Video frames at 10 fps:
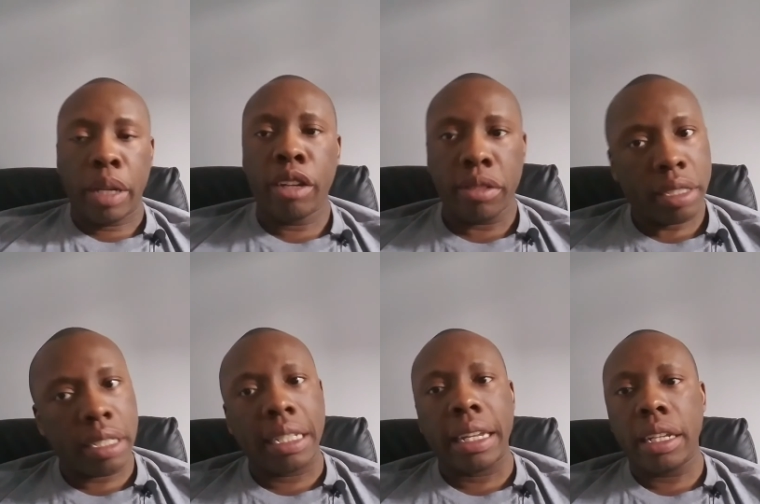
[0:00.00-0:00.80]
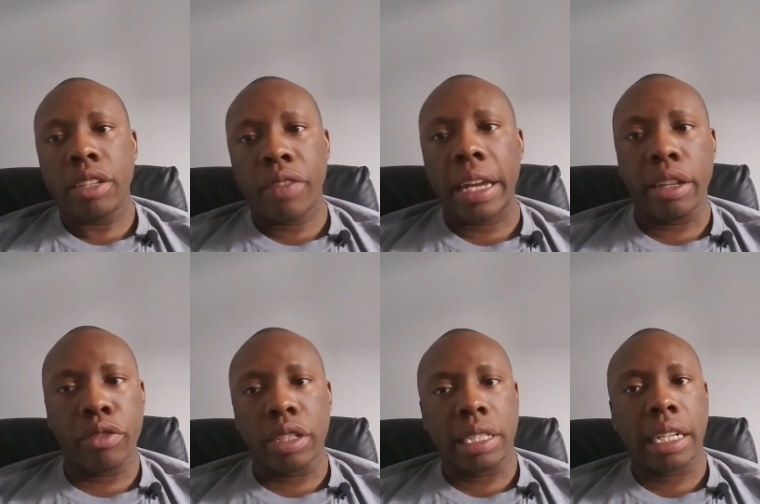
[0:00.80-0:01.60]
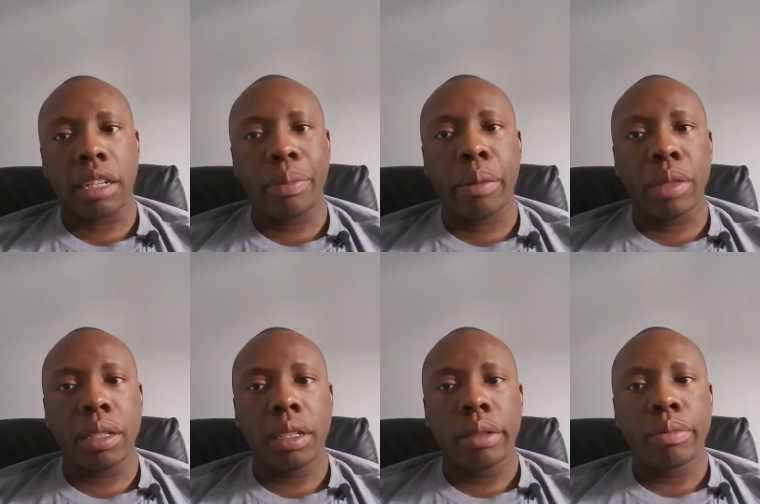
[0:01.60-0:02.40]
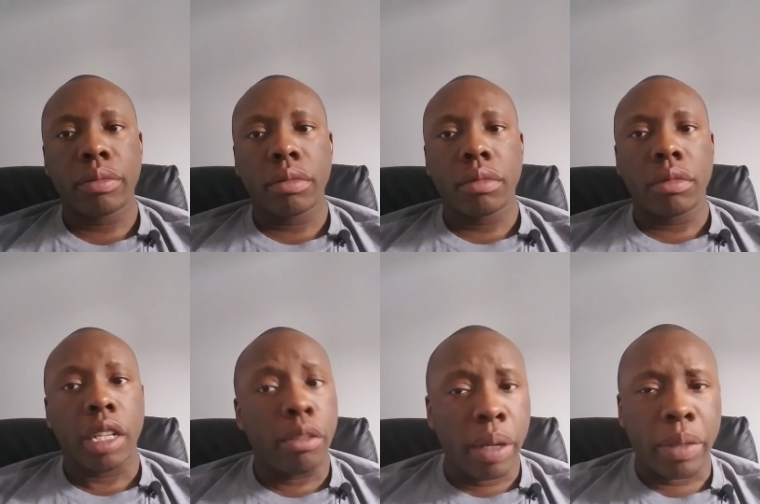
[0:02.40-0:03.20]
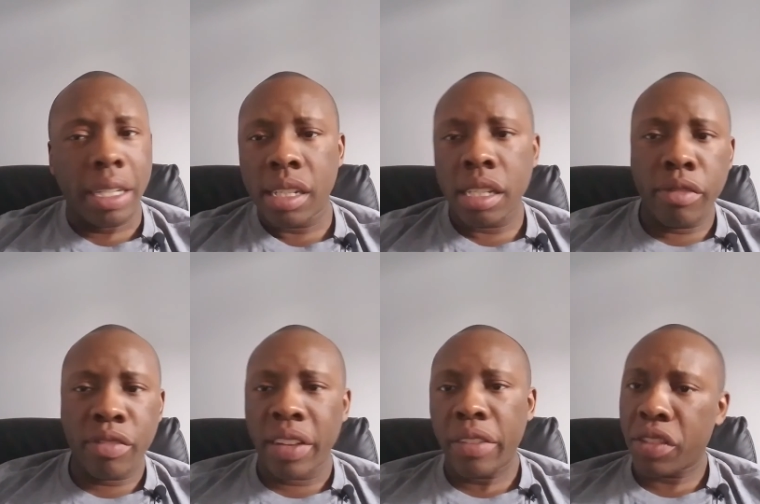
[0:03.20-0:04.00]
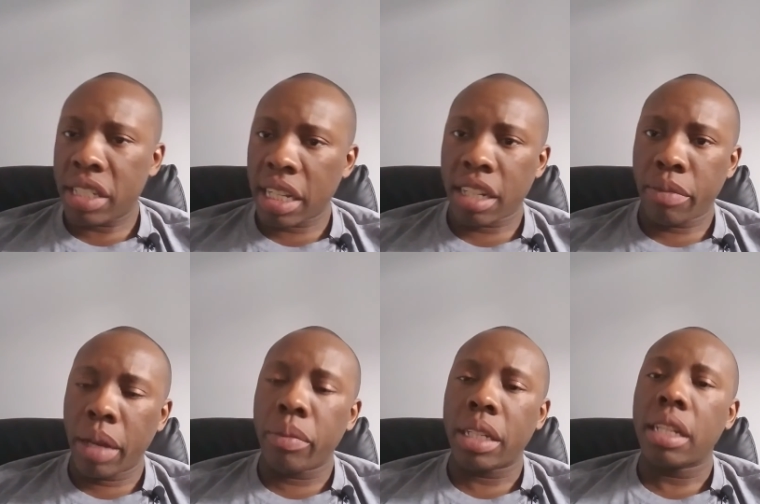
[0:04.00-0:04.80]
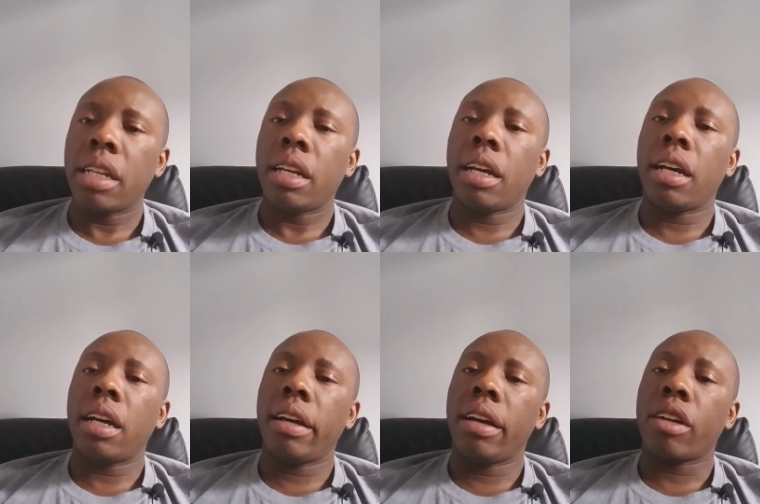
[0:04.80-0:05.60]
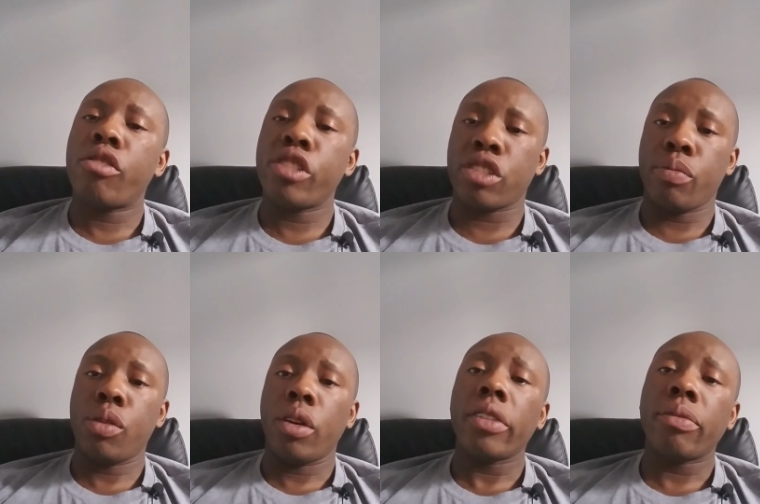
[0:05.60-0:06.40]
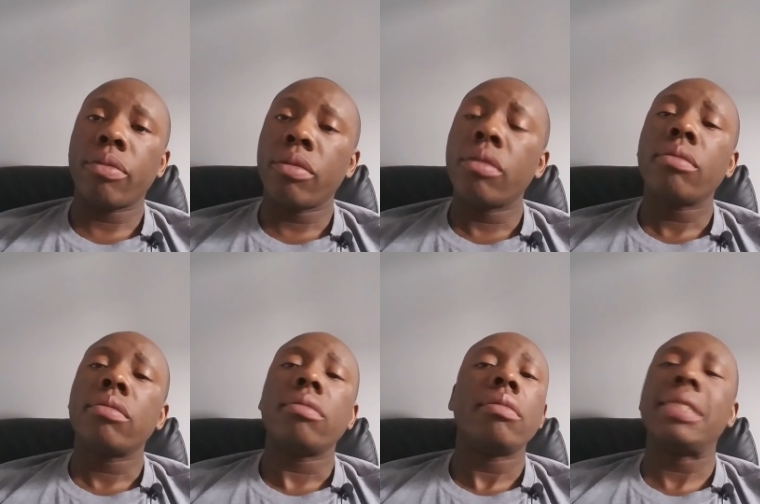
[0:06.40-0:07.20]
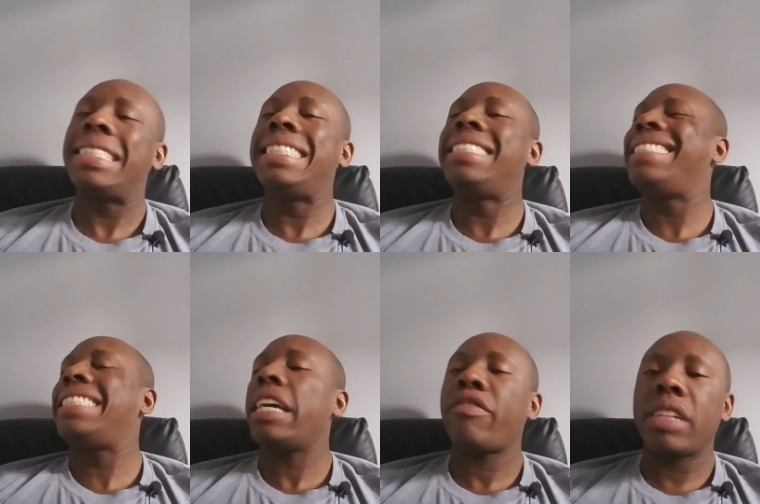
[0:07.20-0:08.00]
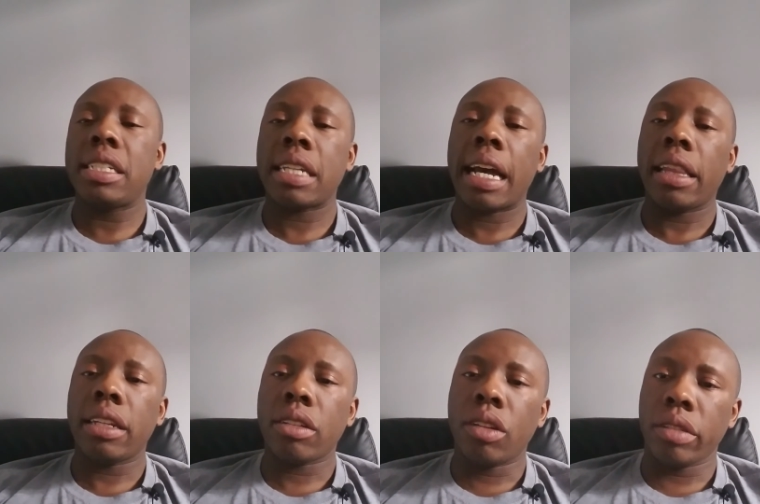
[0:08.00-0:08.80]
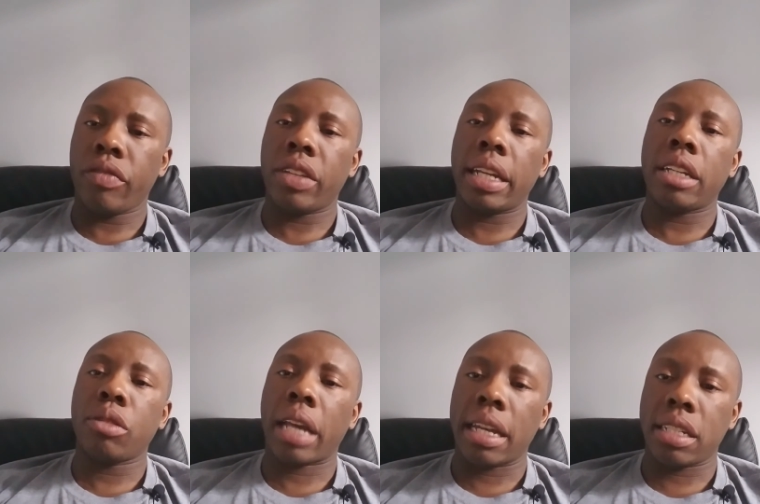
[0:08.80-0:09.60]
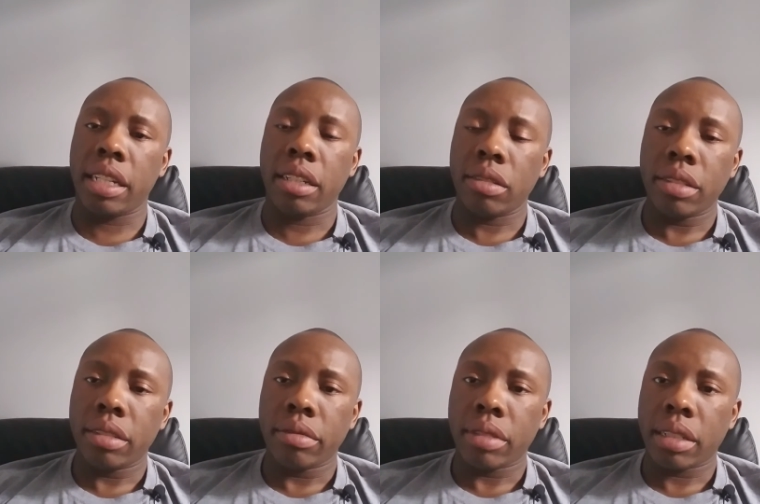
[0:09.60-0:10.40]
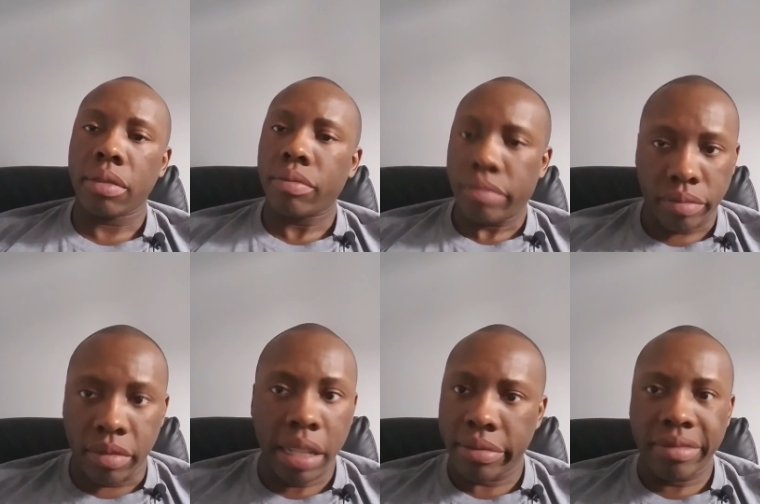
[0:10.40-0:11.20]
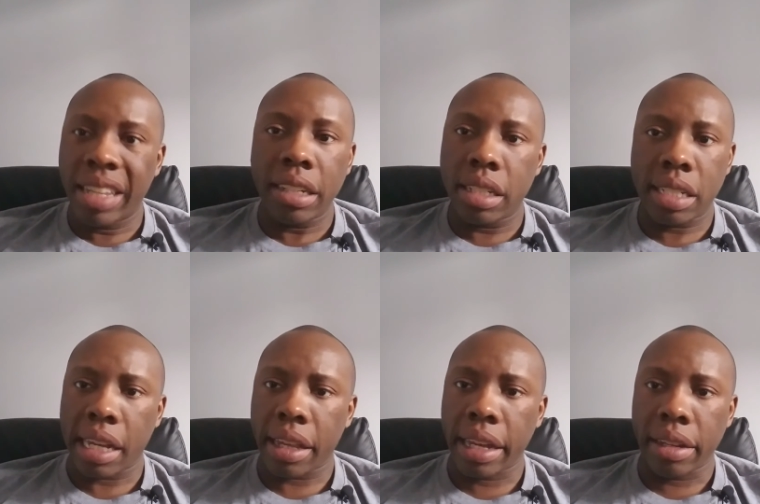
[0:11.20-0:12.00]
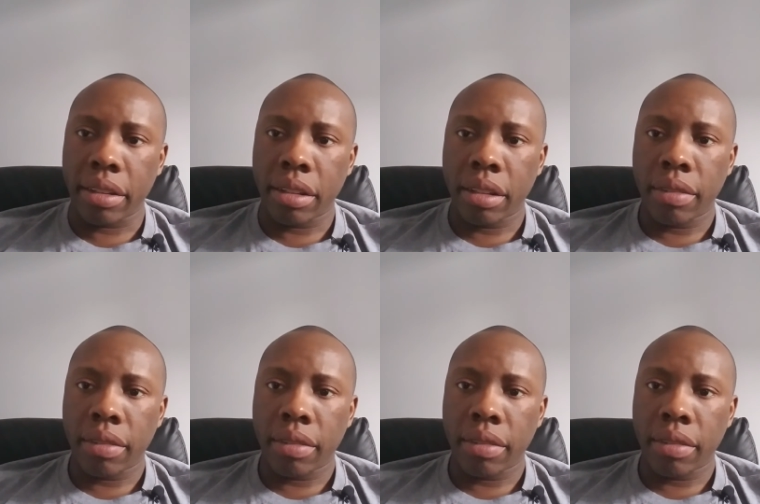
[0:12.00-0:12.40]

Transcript: appearance that he's fighting for the Second Amendment. And remember, he doesn't even fight for the Second Amendment uh, across the board. mm Deathly silent on Philando Castile. N- none to say then.